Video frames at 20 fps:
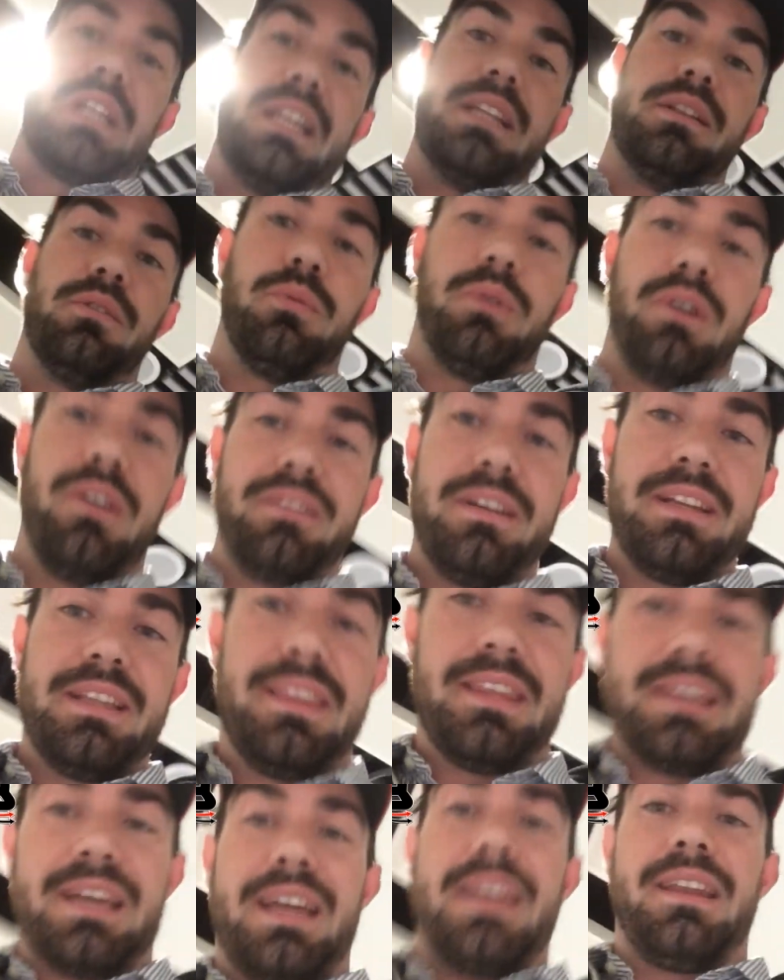was a little
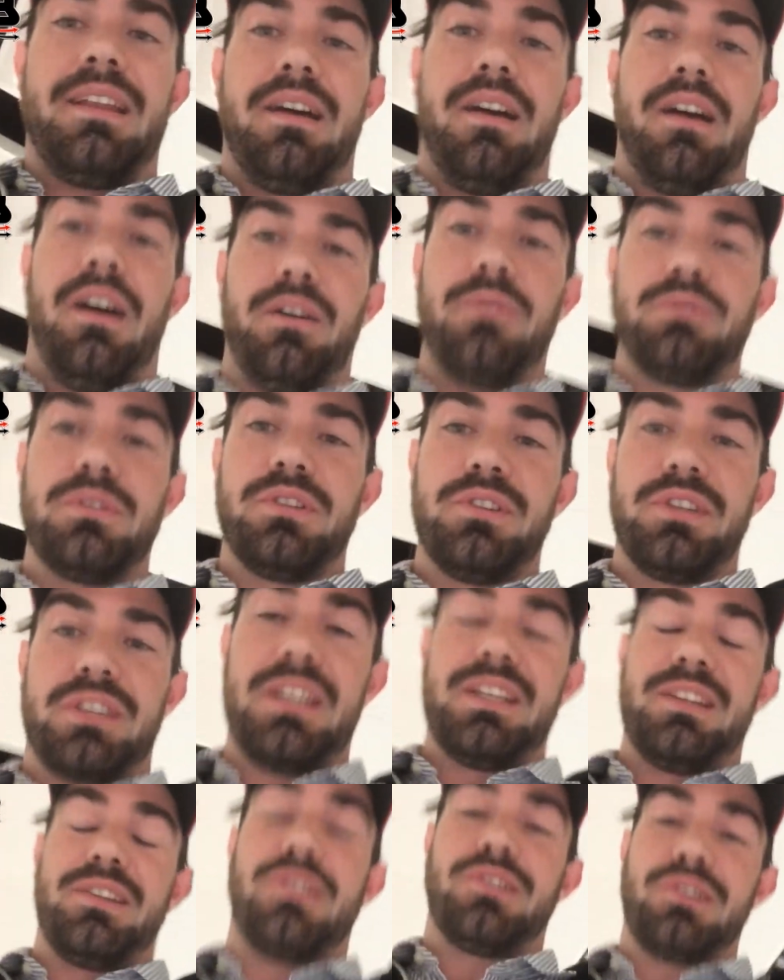worried that I was
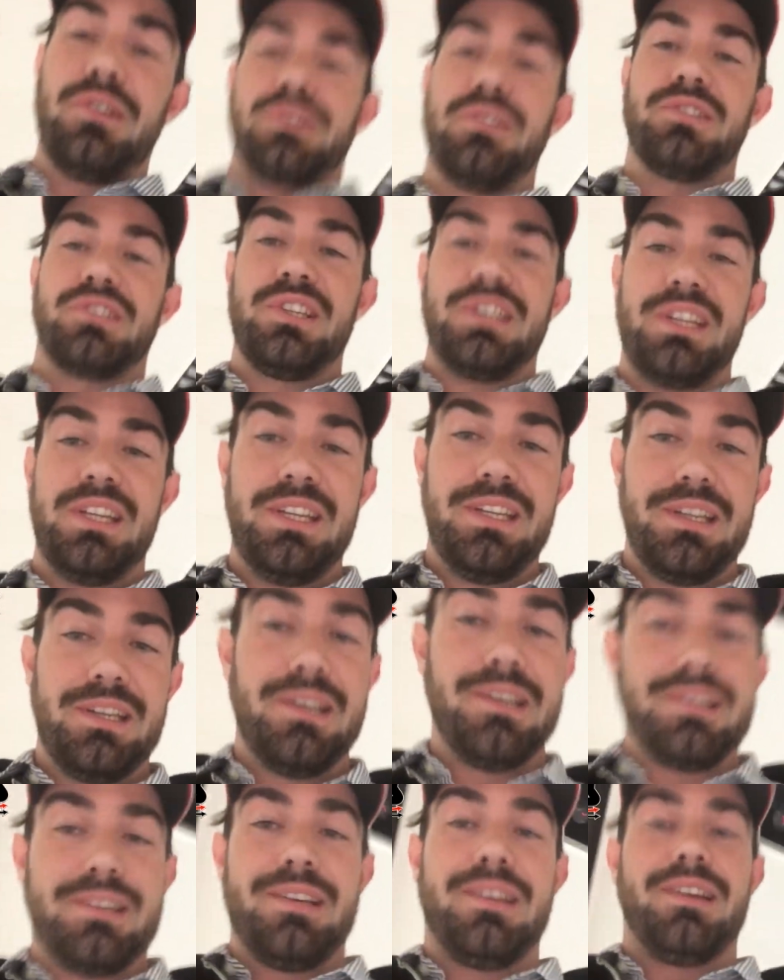looking dodgy,
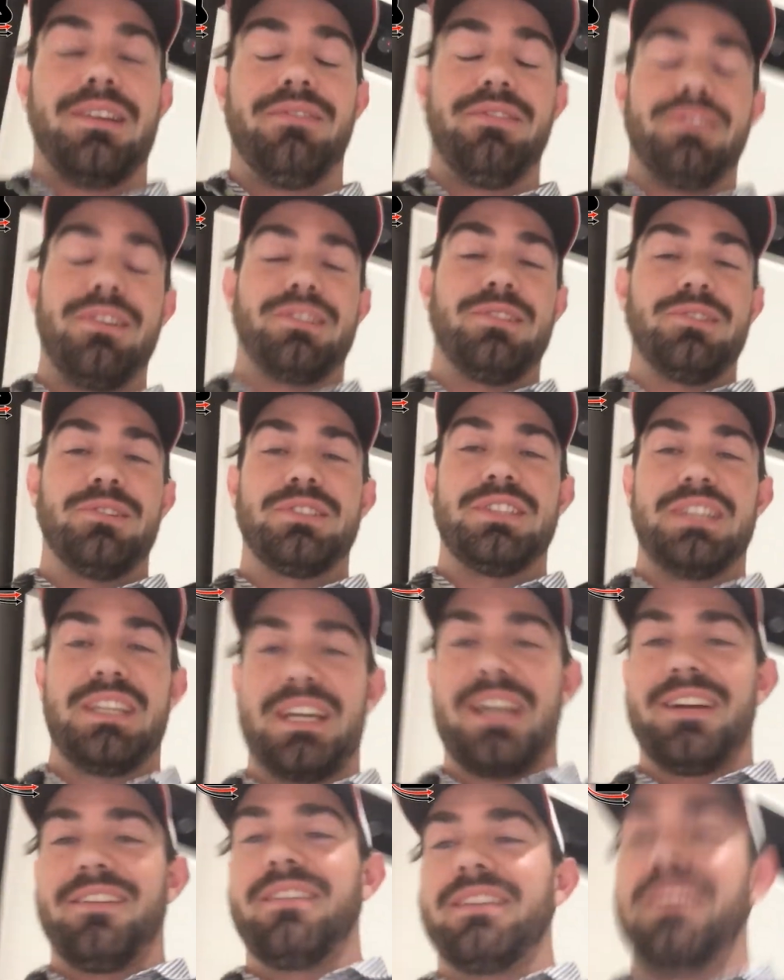a very dodgy
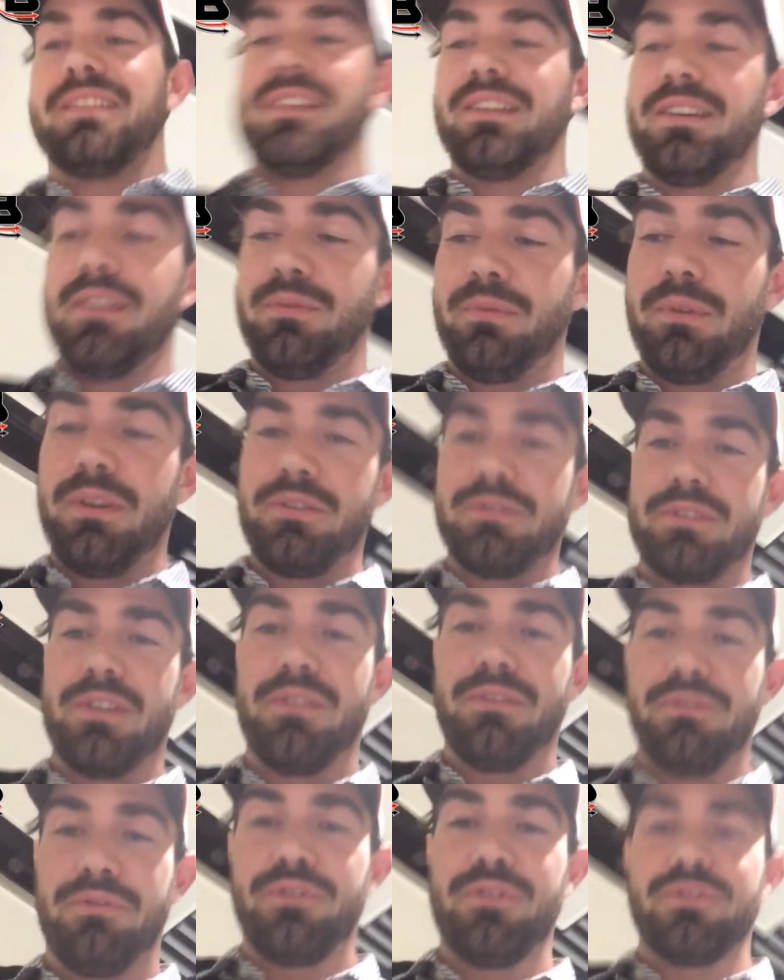character when I was
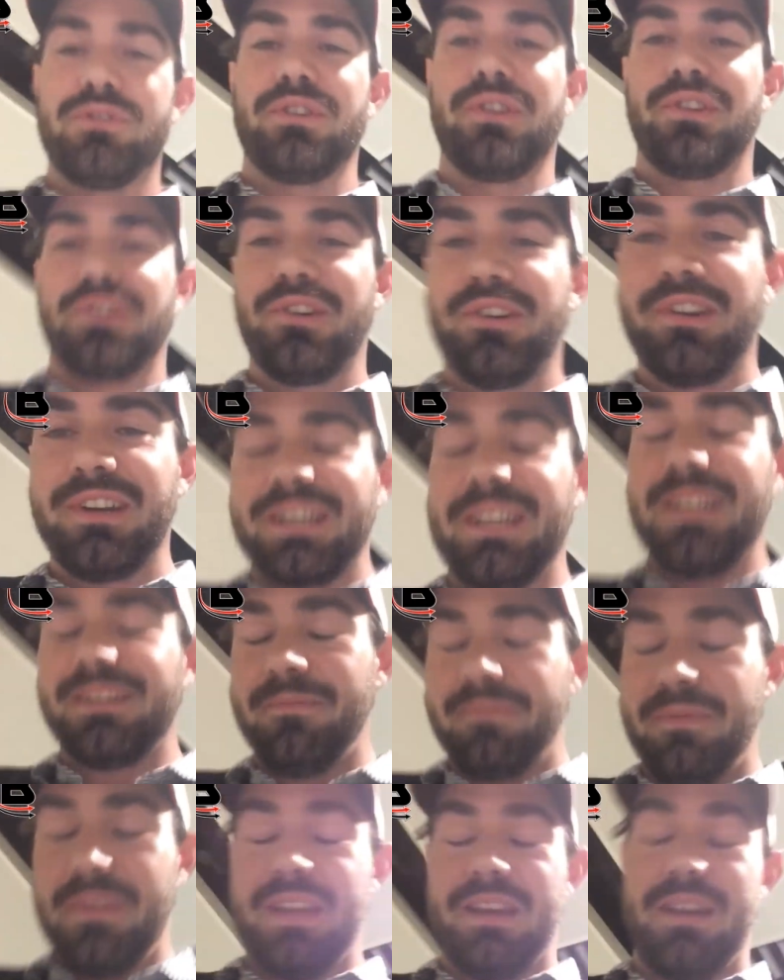going through security.